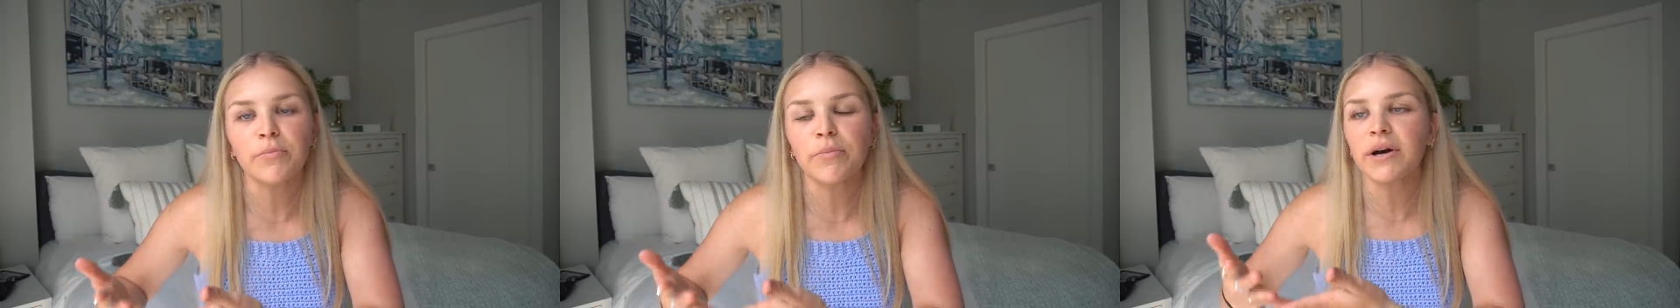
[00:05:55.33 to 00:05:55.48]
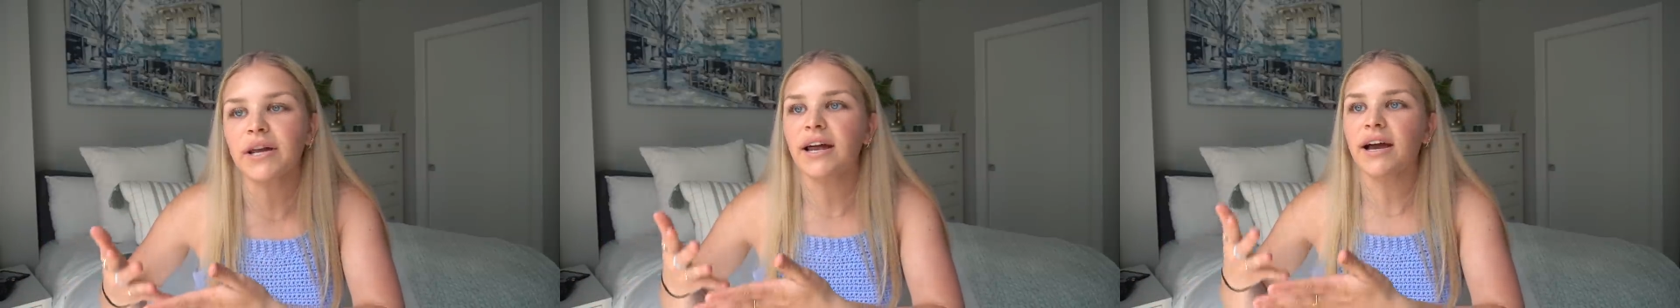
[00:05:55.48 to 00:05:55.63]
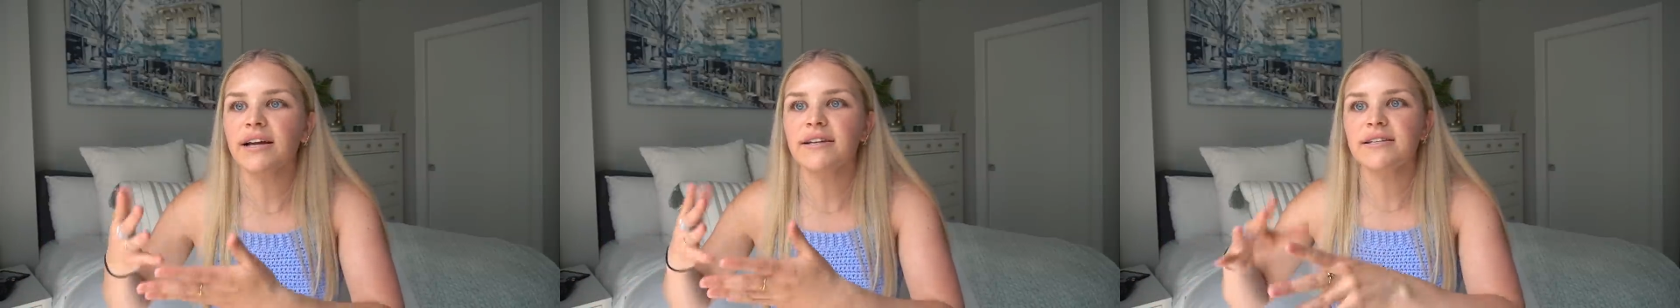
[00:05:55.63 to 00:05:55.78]

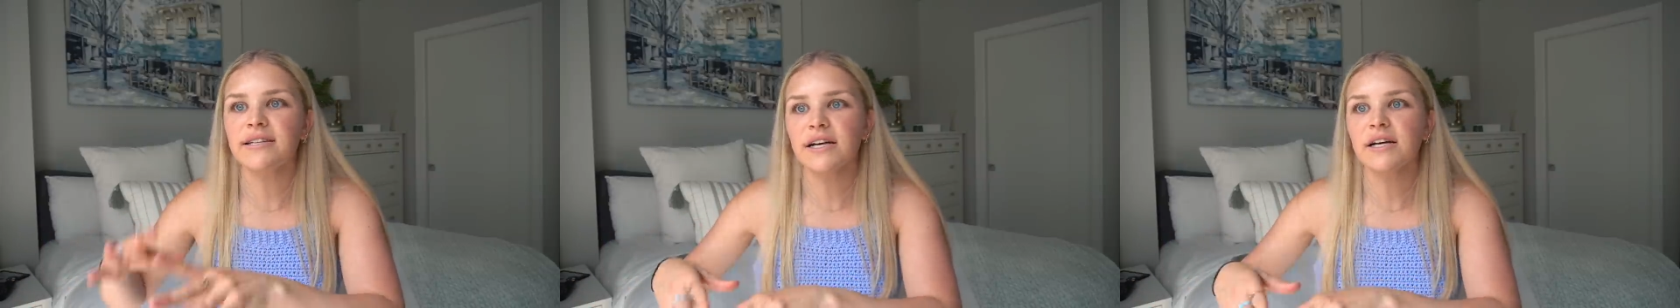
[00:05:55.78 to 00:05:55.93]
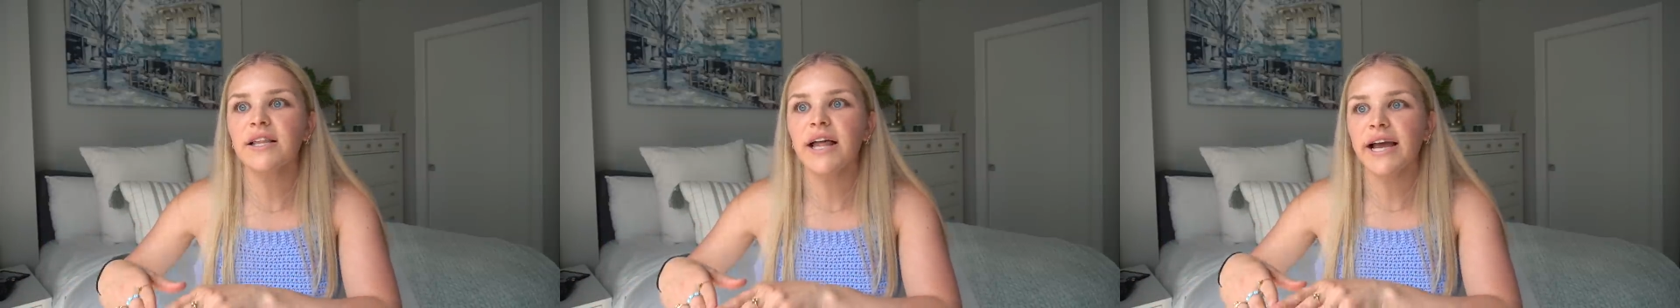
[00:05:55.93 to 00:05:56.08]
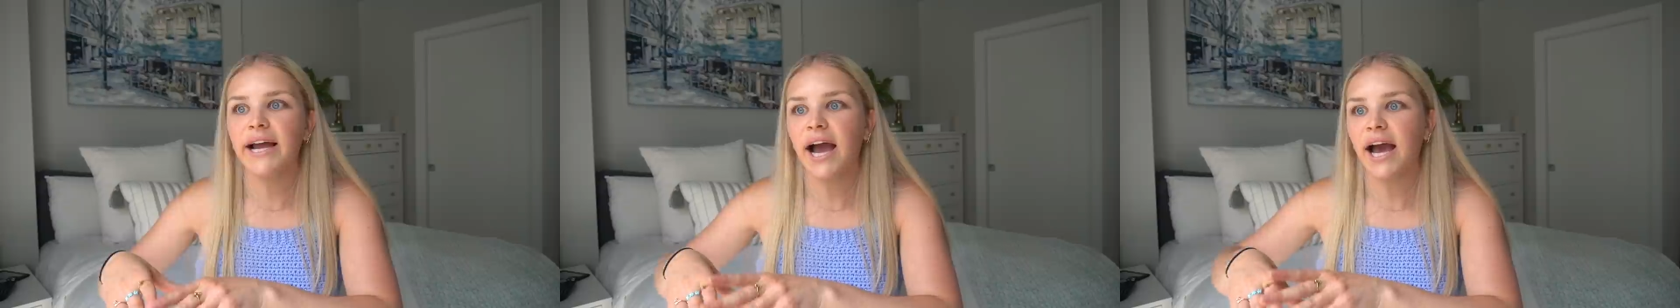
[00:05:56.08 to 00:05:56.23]
but
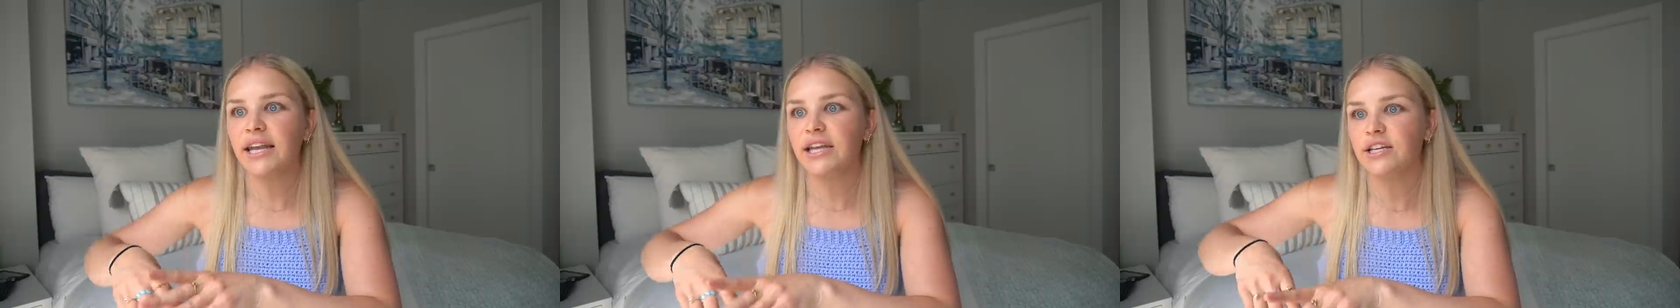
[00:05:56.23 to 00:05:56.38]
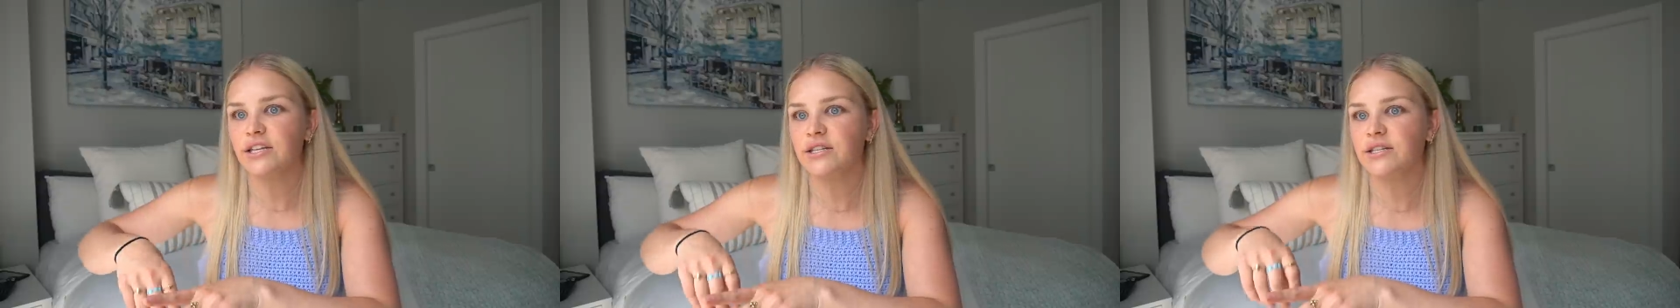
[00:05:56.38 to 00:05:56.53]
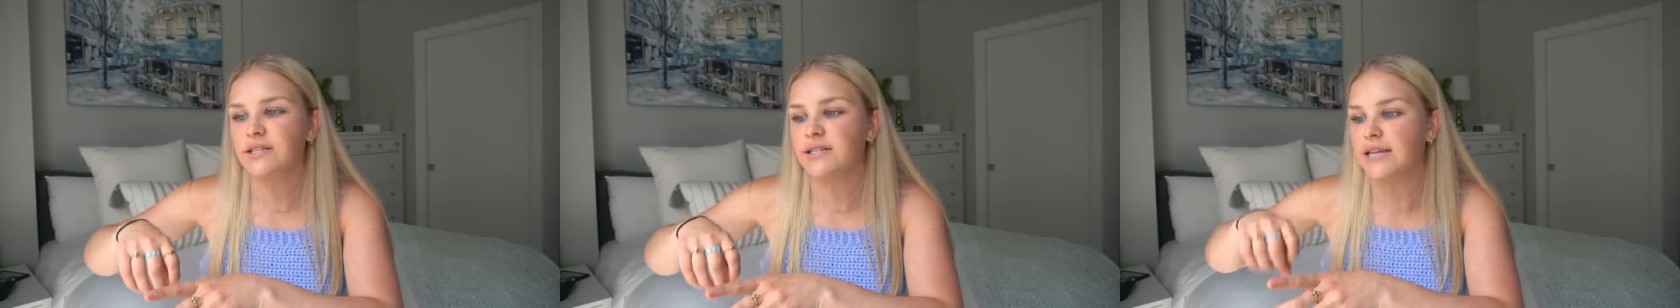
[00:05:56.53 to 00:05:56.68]
until I kind
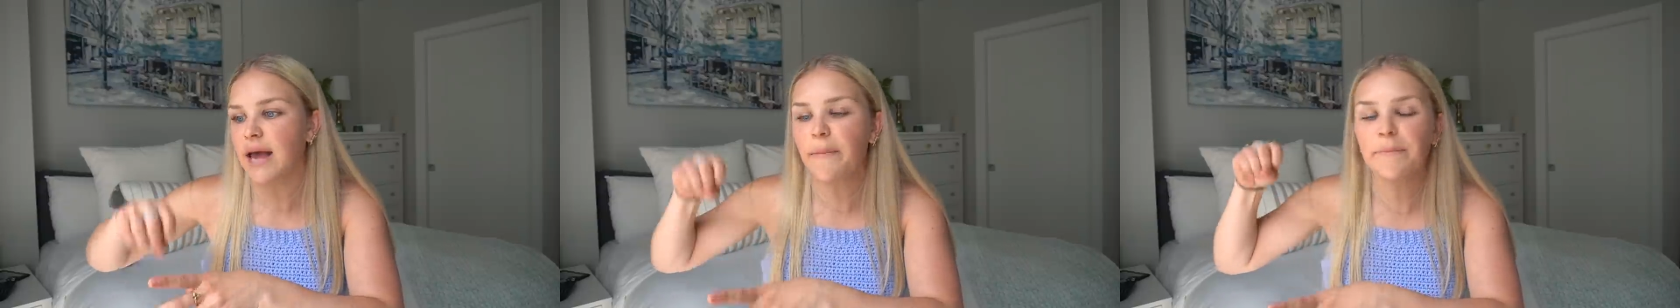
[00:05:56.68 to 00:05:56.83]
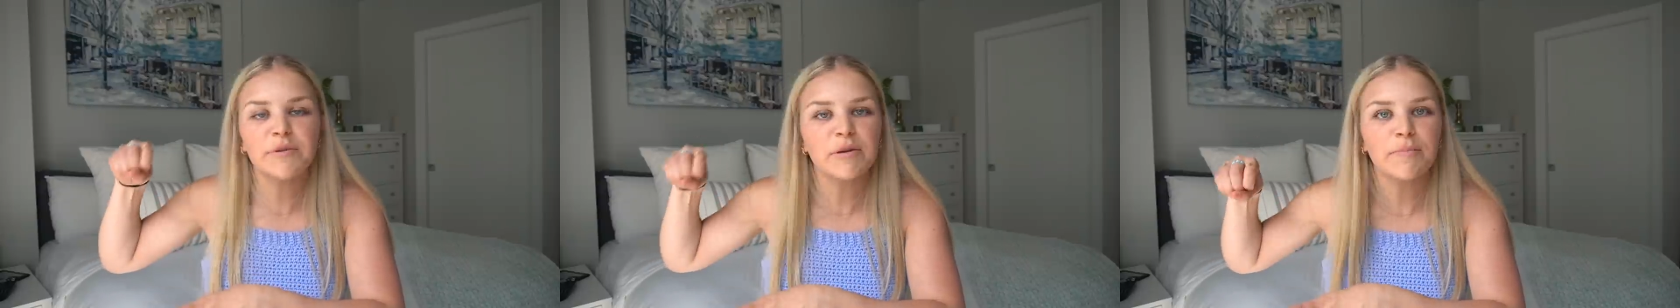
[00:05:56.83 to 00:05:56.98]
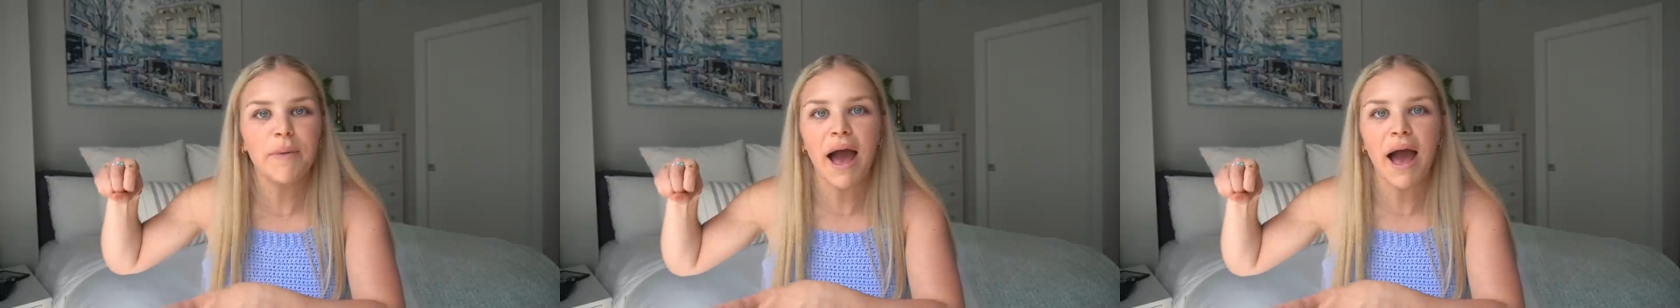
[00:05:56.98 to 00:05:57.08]
of stepped